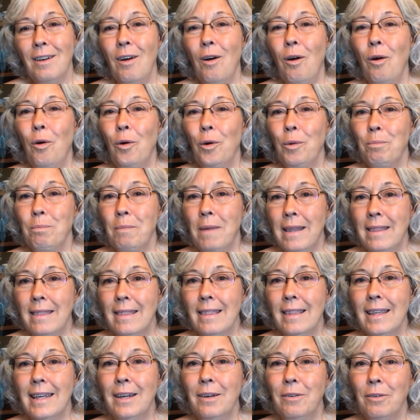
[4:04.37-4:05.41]
or
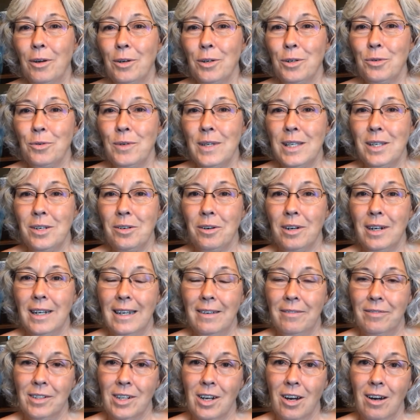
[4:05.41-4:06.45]
monthly grocery store
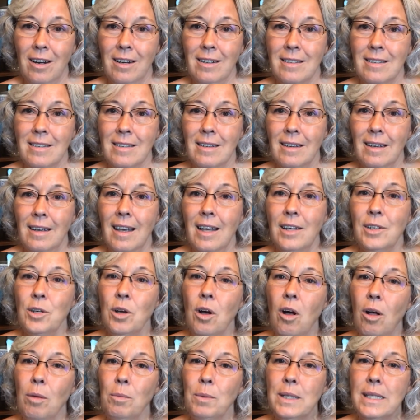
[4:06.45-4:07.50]
gift cards to
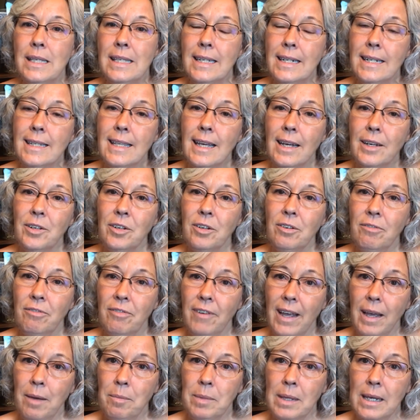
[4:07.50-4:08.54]
almost 600
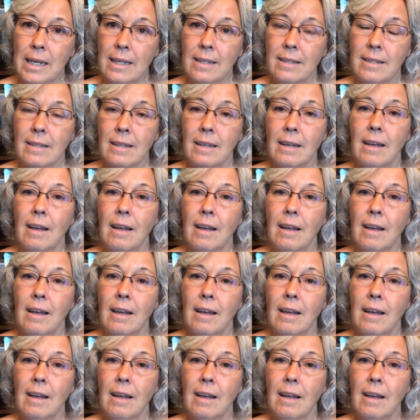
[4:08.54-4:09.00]
families